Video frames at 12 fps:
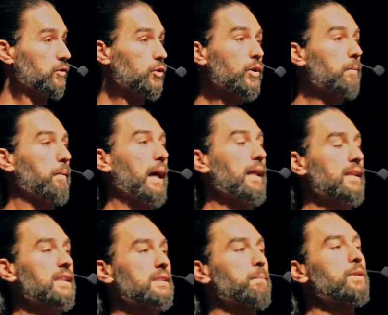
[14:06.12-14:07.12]
You can buy
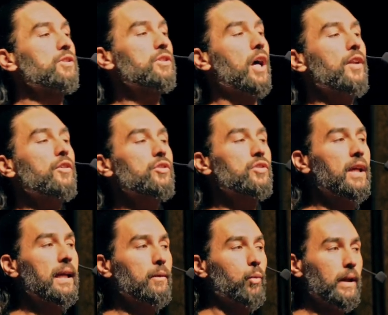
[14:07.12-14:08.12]
this, but just
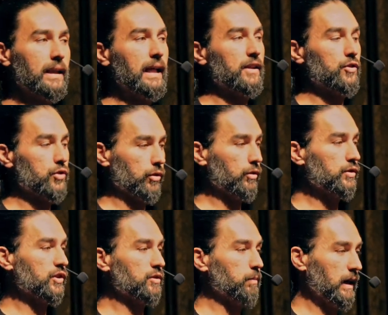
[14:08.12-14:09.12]
understand what that insurance
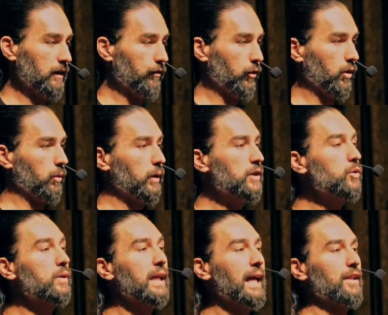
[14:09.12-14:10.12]
is made for. When you
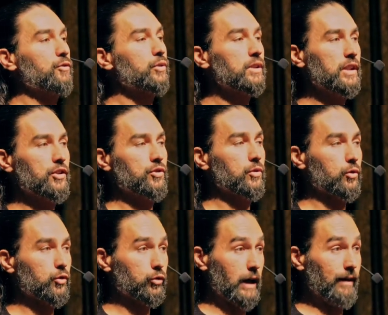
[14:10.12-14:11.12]
get traditional
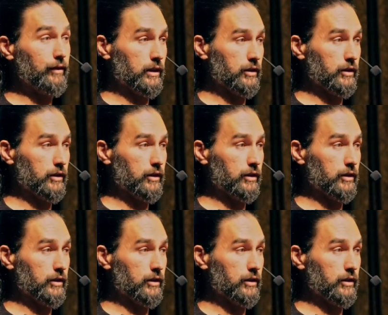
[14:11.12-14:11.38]
travel